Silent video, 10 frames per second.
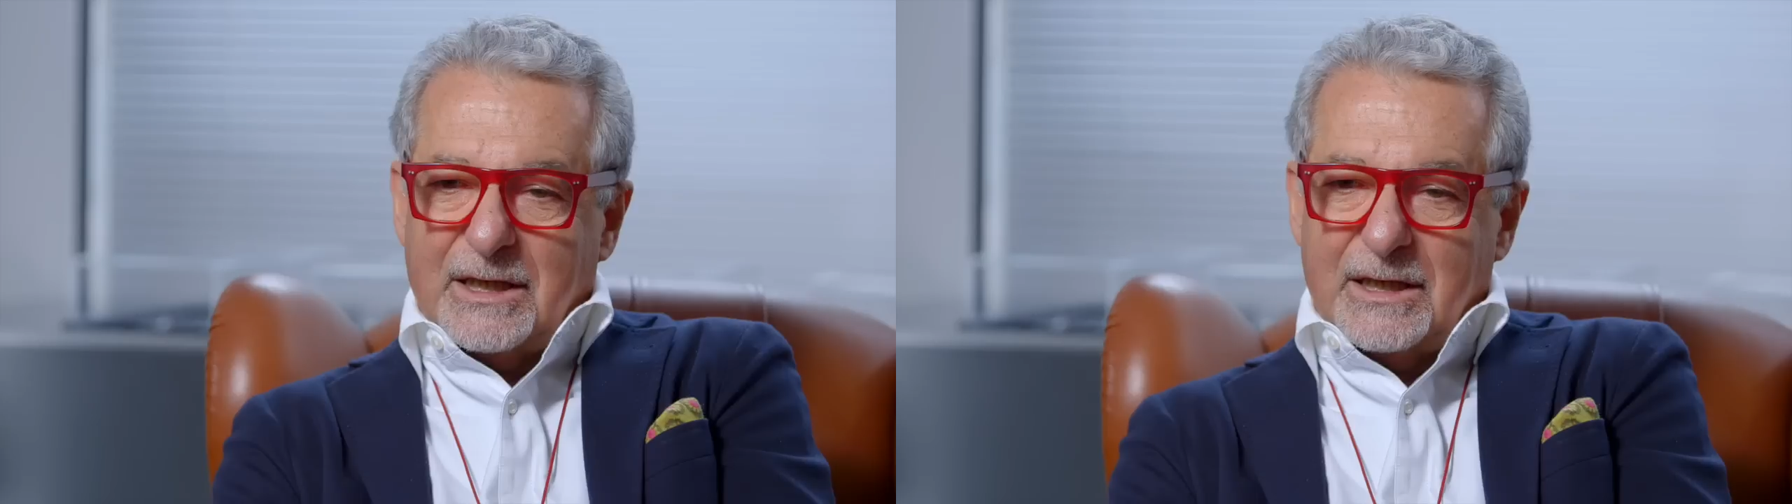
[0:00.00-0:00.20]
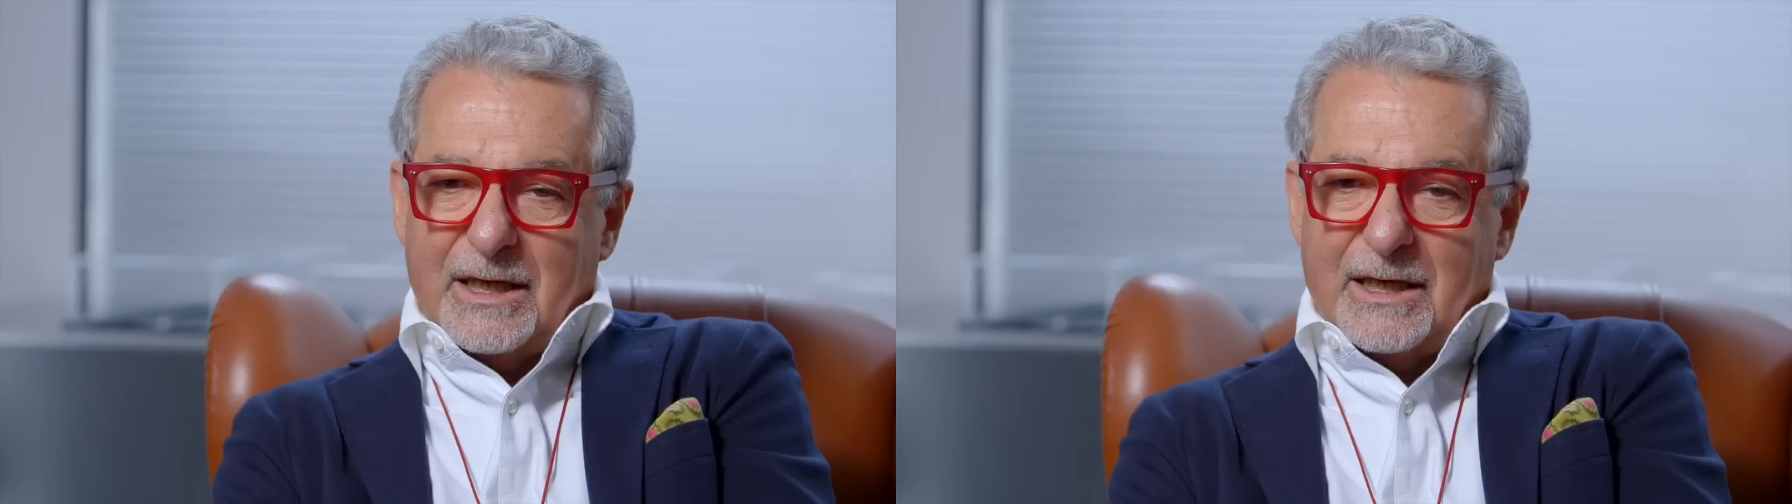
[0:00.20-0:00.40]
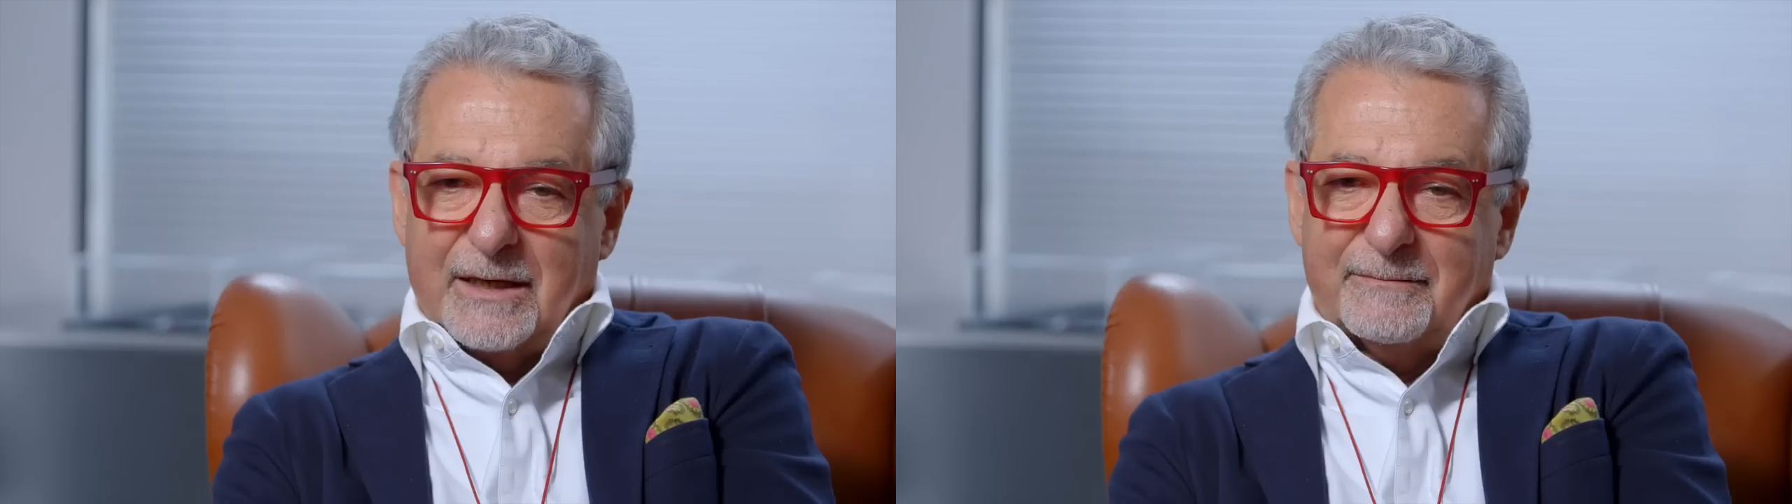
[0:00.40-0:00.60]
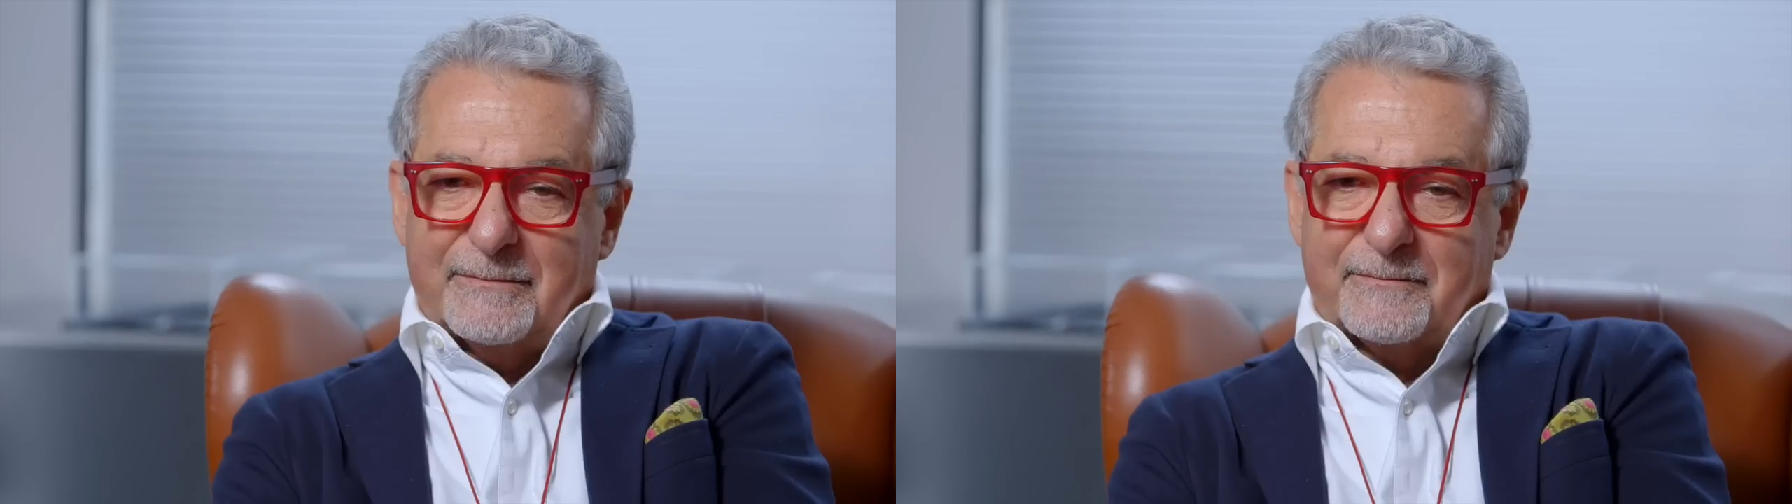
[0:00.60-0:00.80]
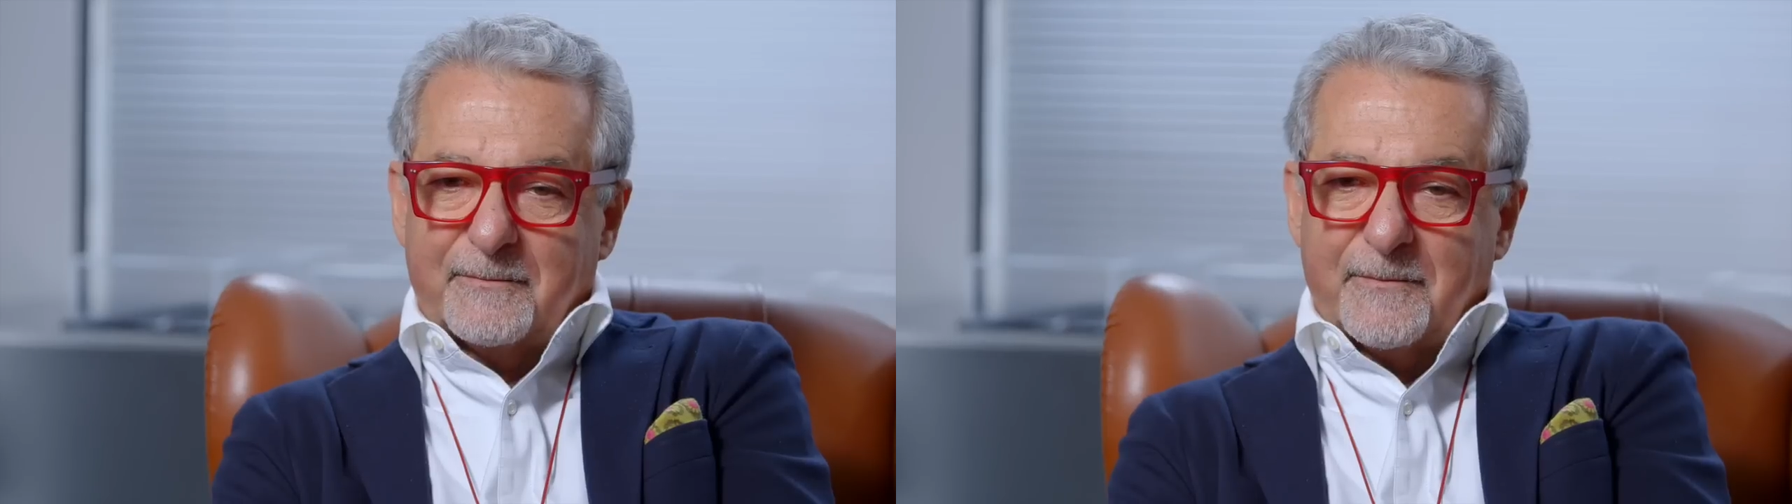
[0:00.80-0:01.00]
I
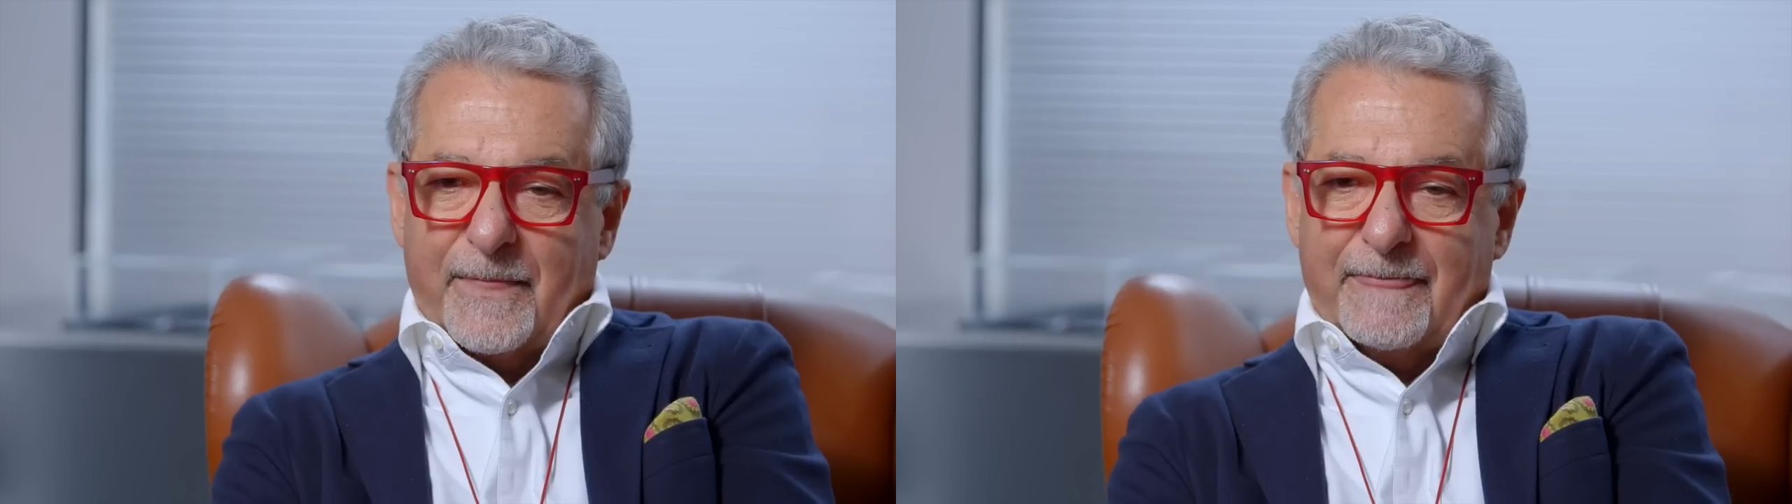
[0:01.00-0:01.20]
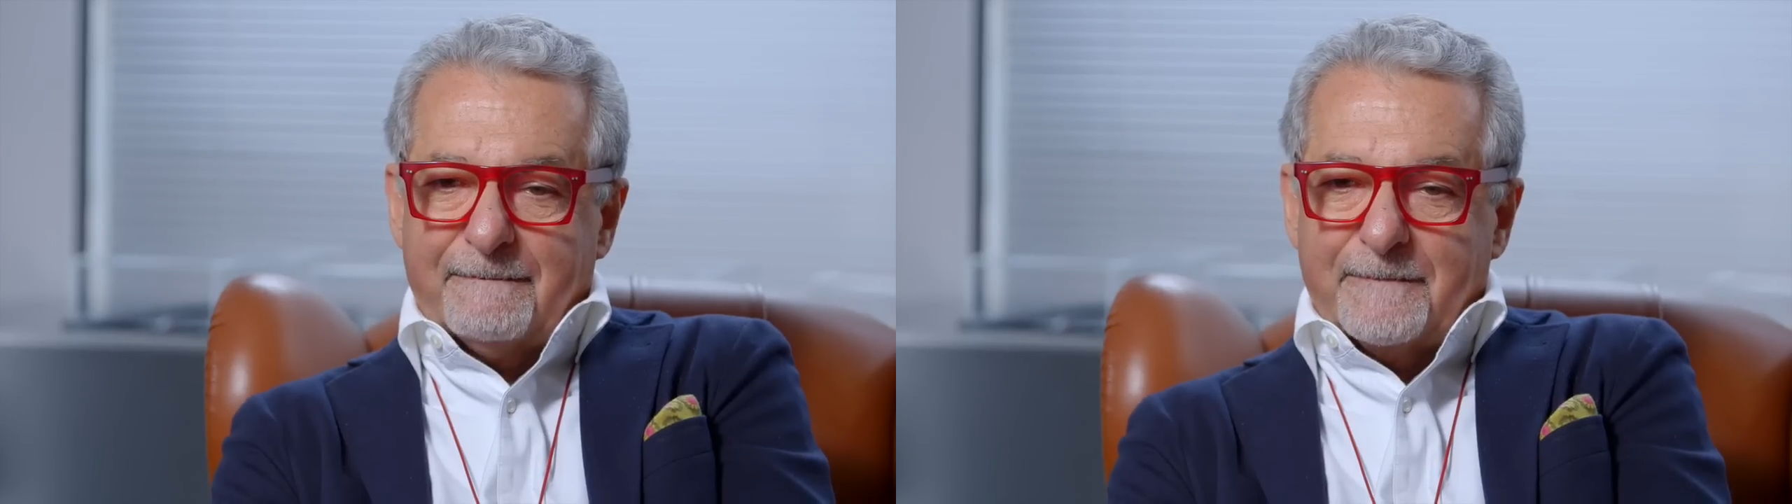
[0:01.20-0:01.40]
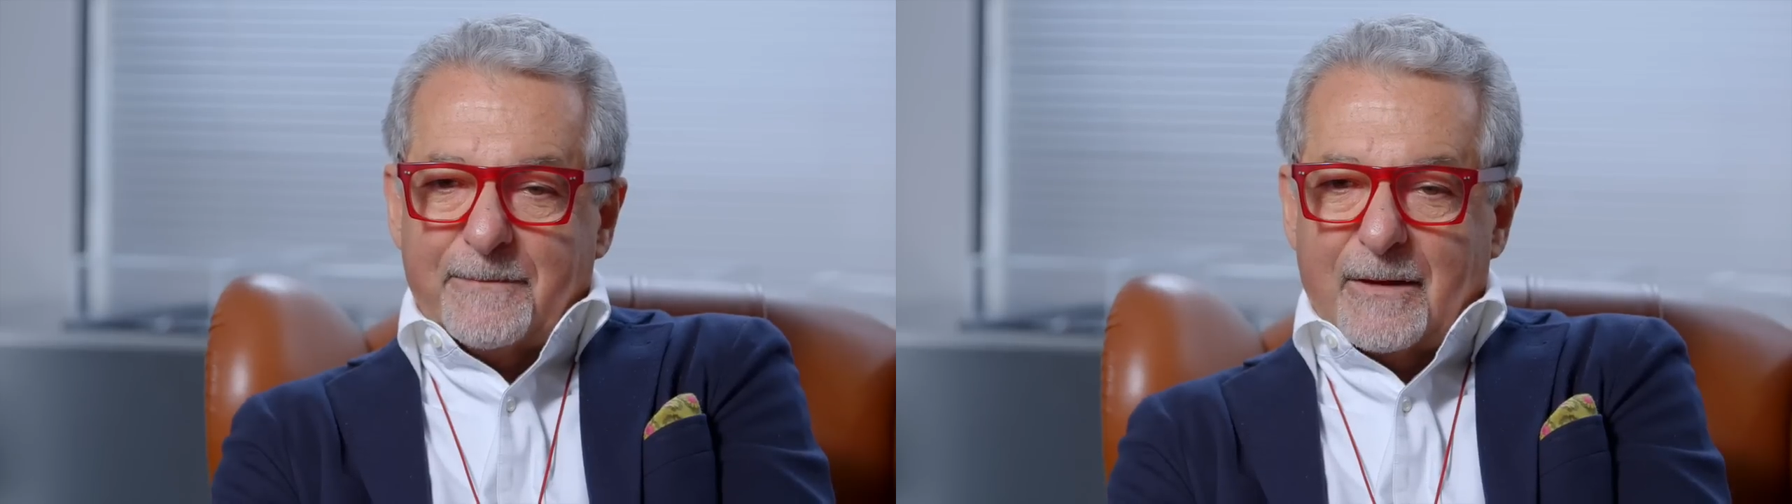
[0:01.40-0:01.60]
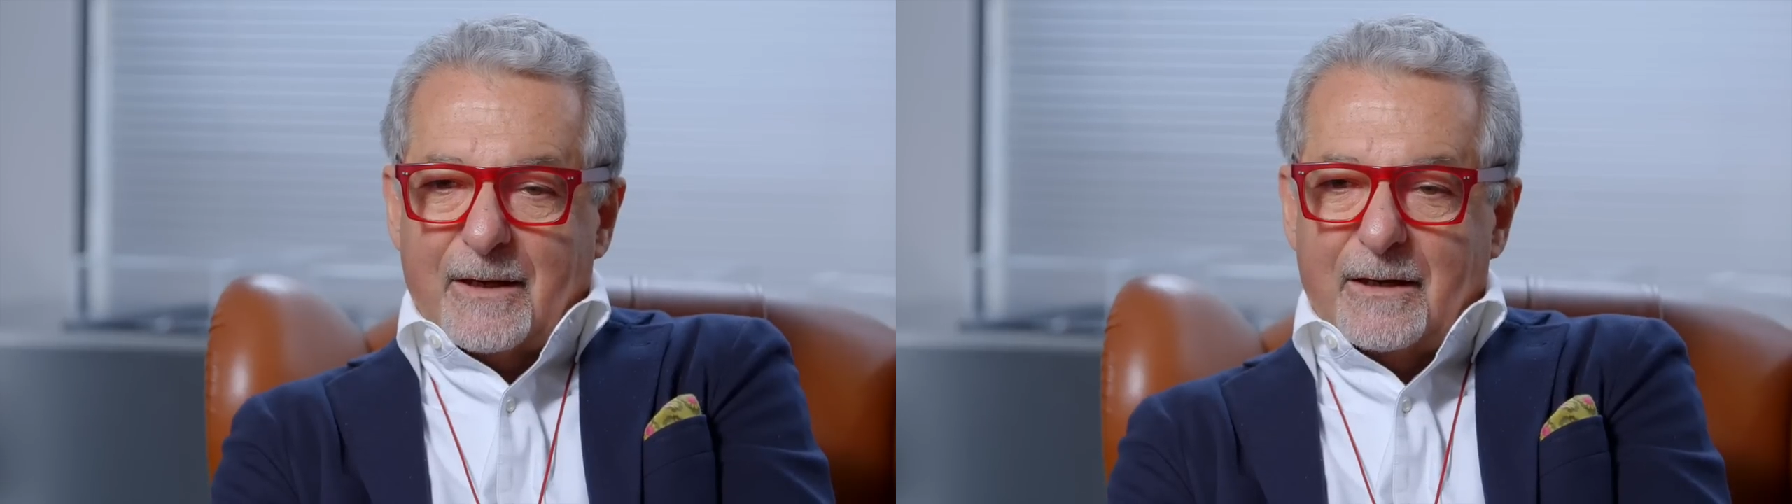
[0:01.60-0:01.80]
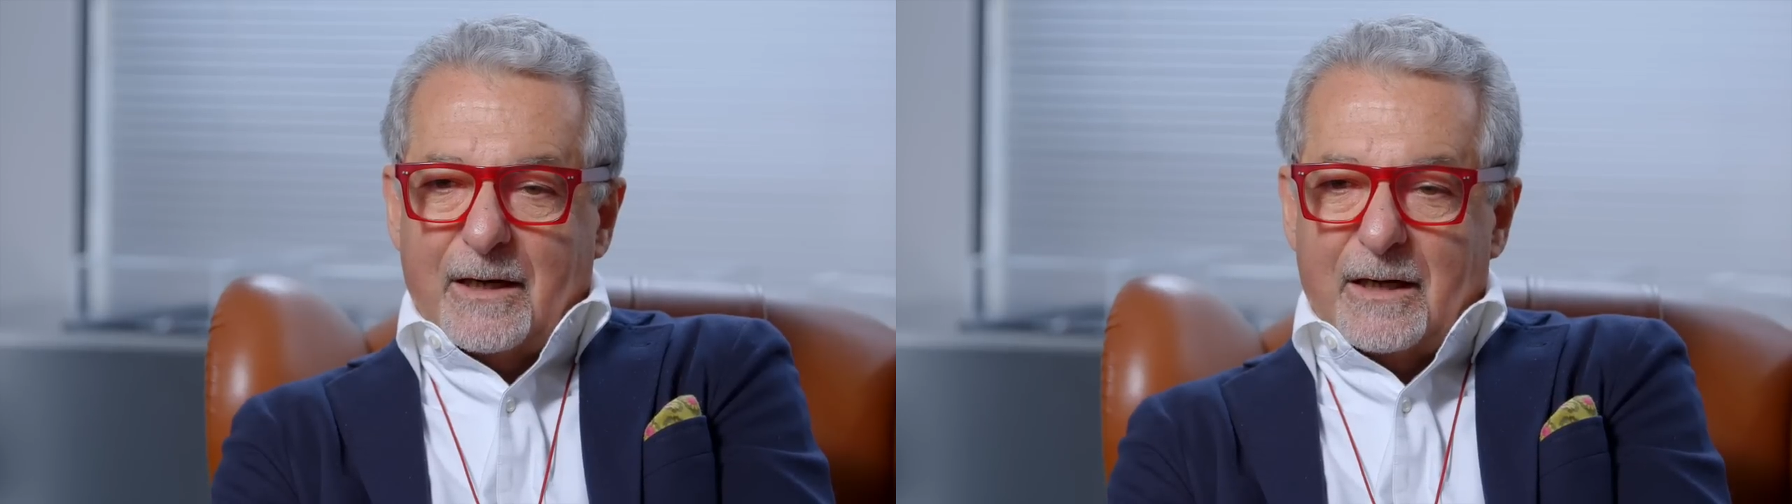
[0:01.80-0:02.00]
am
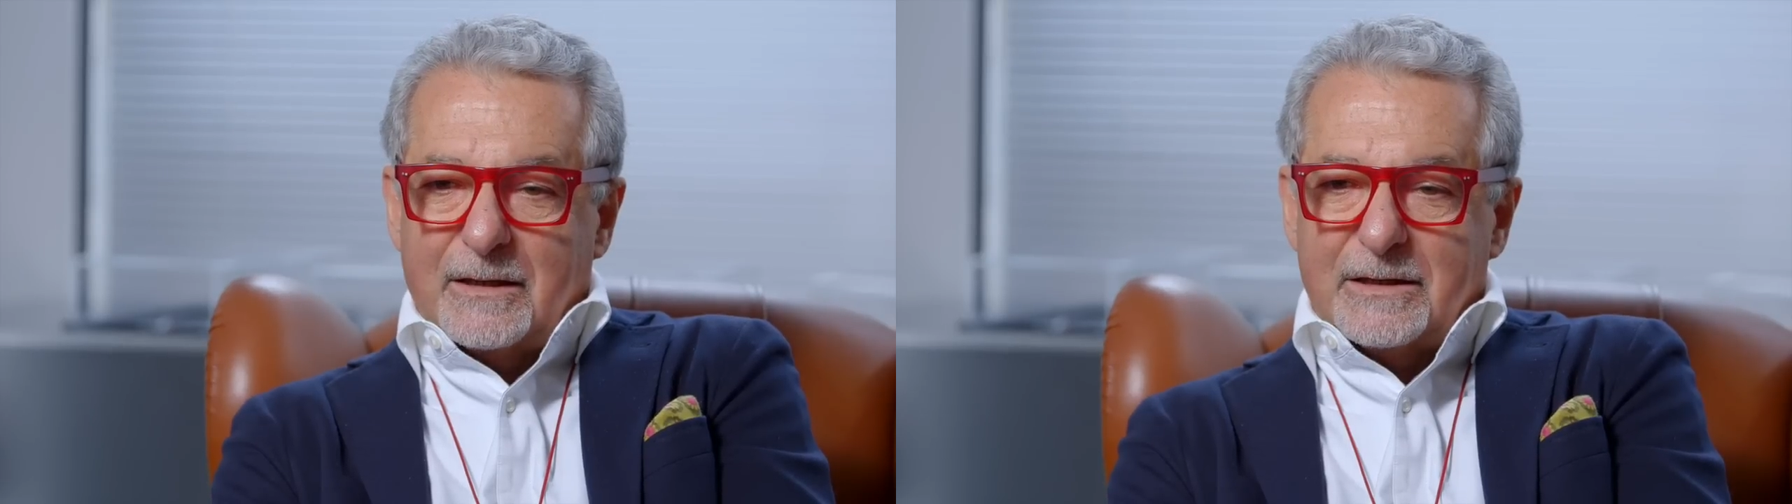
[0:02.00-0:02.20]
uh,